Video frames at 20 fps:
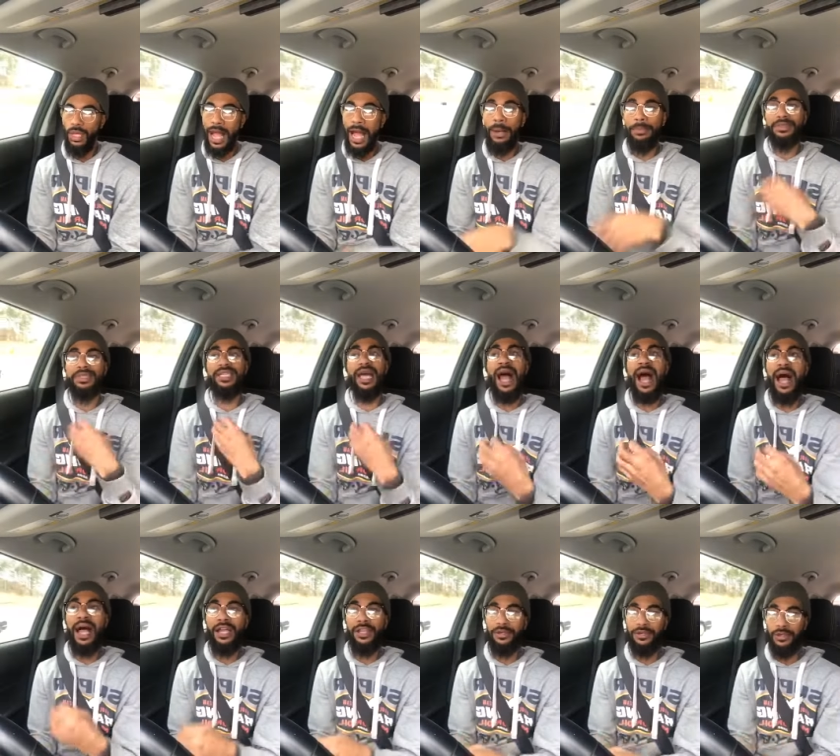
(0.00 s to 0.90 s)
I'm
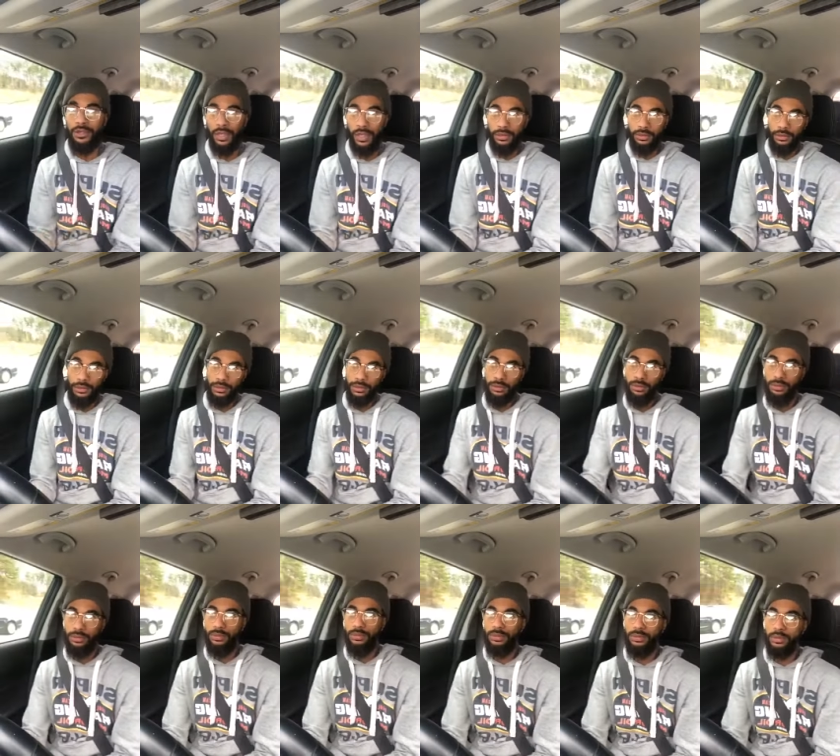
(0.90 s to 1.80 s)
tired.
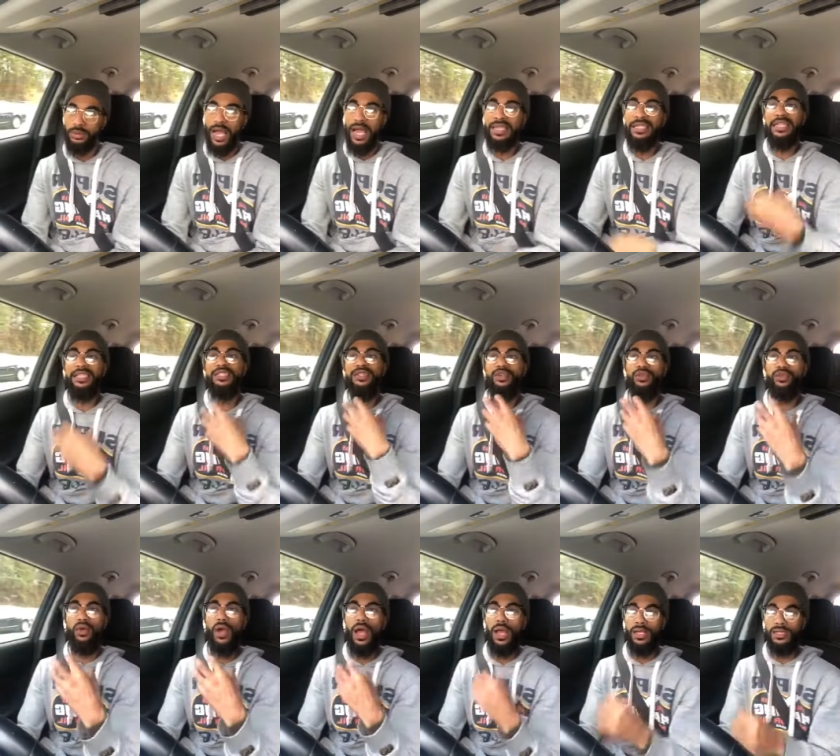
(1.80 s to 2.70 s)
I need to
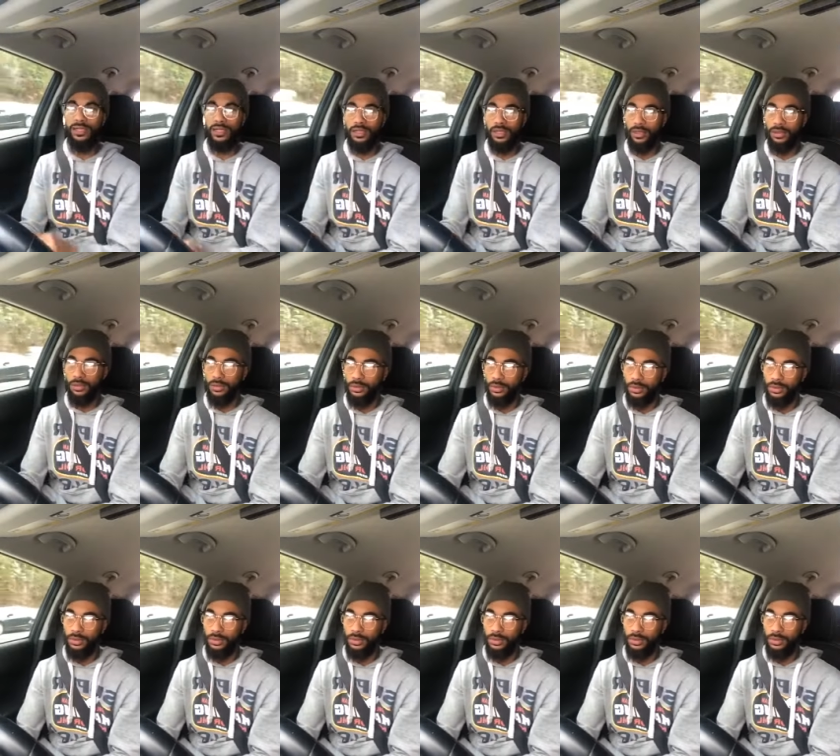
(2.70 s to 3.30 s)
rest.